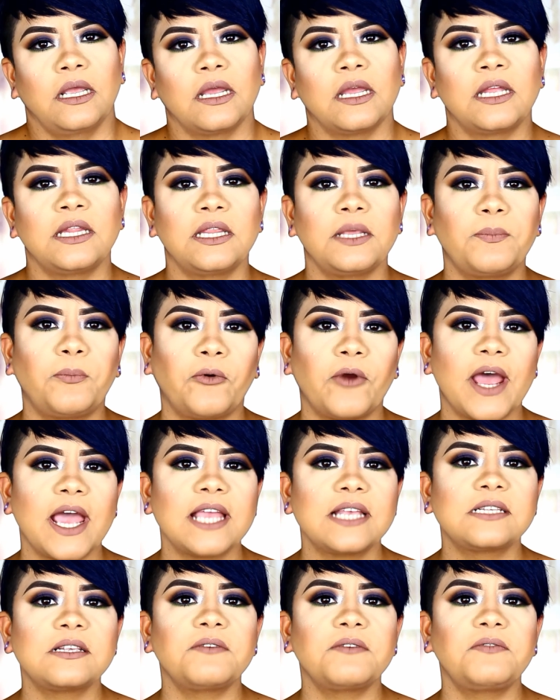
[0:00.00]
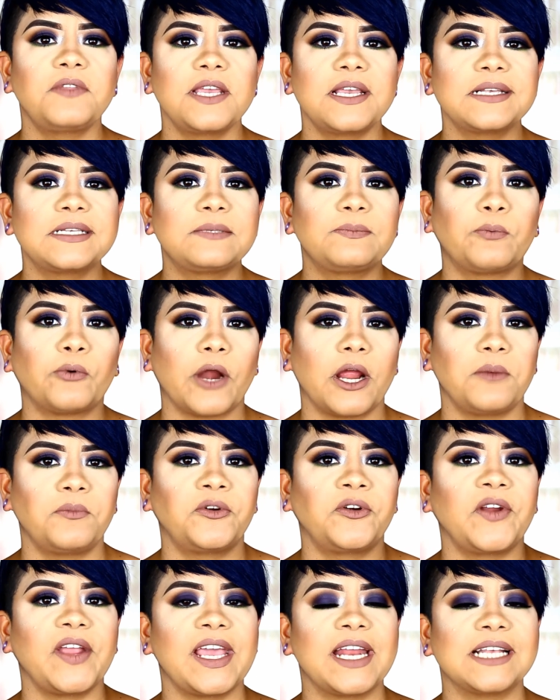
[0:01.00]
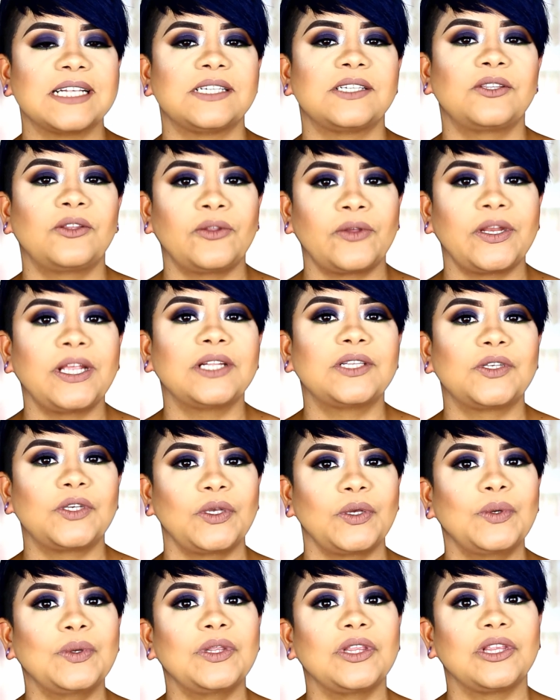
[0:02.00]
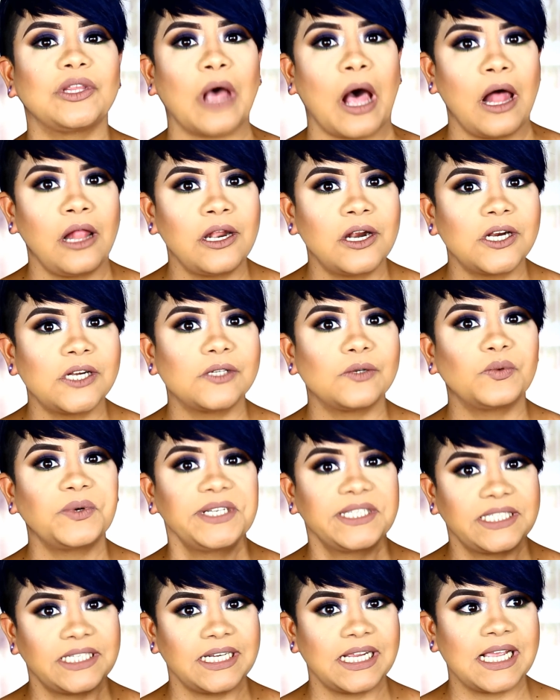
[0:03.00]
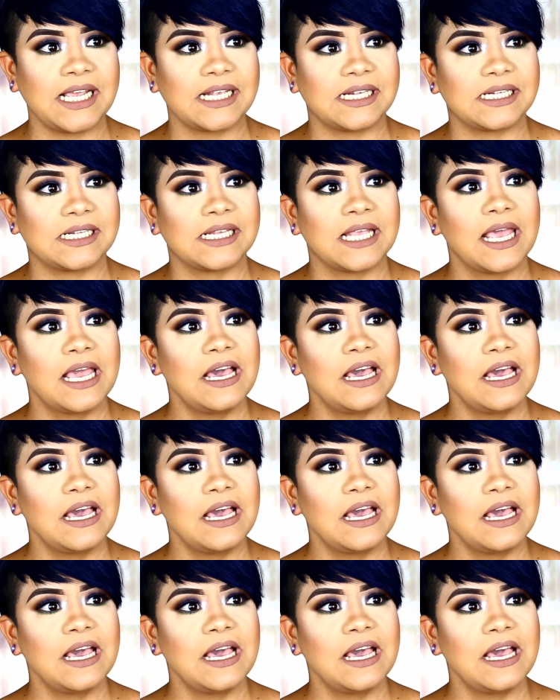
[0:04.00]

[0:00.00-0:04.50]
And the price of this primer, it is $32, which is